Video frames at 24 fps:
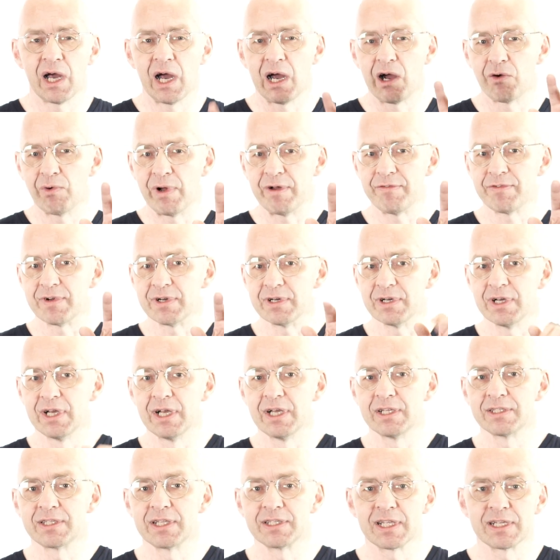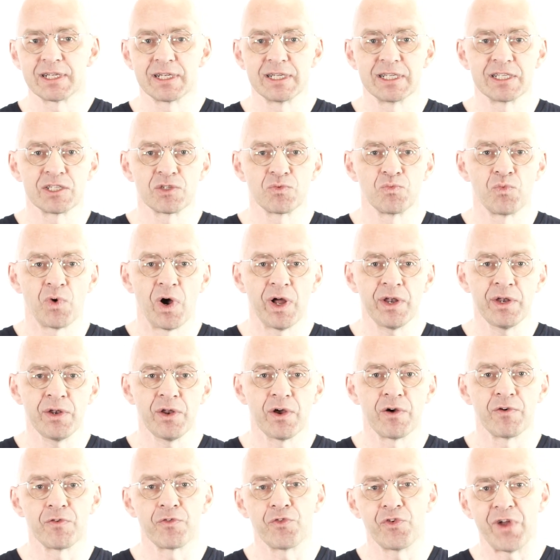However, since at least
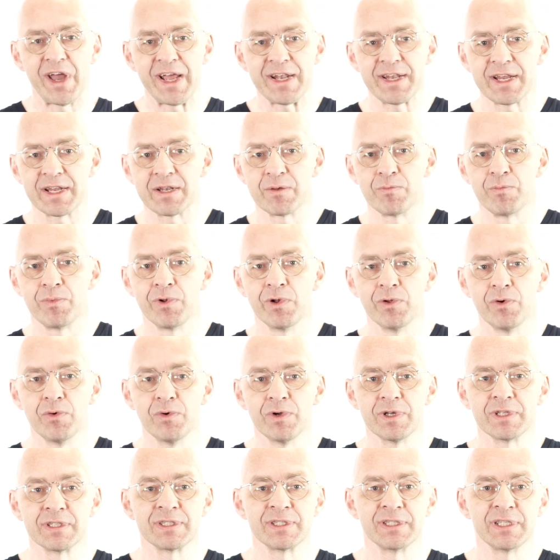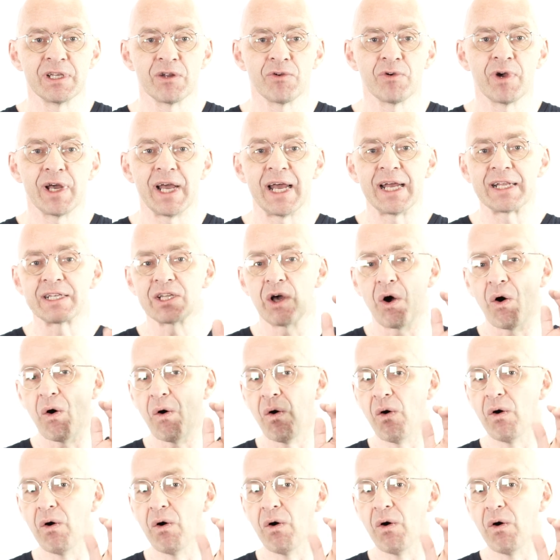one of red and blue is 0 at